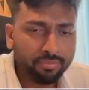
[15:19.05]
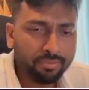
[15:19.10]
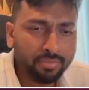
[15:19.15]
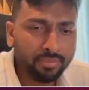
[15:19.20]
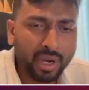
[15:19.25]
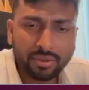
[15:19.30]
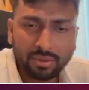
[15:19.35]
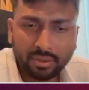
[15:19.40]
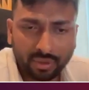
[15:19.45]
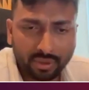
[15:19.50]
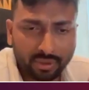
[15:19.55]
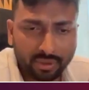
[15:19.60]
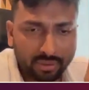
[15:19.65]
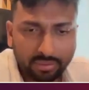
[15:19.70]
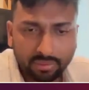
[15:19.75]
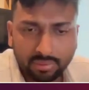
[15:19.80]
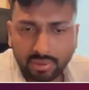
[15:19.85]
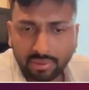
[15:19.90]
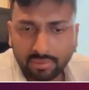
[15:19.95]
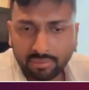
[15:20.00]

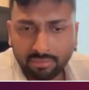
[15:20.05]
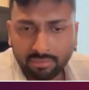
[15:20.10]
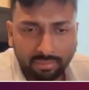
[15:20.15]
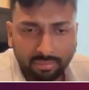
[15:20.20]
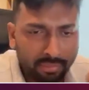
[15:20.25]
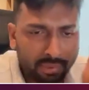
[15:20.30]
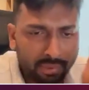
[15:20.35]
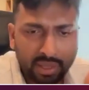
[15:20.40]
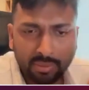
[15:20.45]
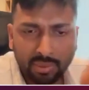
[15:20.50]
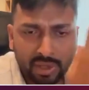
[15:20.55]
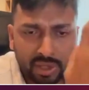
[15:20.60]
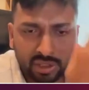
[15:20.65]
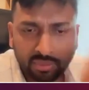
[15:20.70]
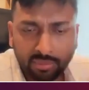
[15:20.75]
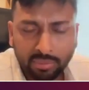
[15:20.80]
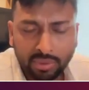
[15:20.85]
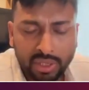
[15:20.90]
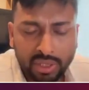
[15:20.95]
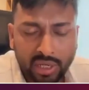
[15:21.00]
Python, many
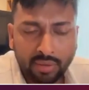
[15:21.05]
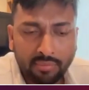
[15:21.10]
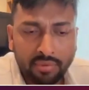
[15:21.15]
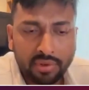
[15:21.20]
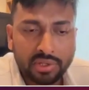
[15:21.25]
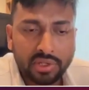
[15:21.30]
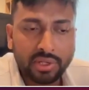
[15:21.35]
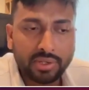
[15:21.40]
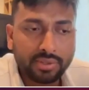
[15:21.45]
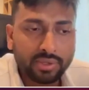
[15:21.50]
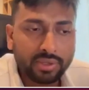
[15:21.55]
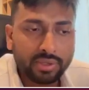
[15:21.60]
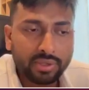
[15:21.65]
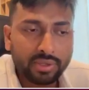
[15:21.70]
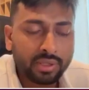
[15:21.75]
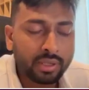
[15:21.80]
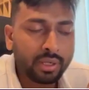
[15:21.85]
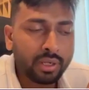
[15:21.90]
languages.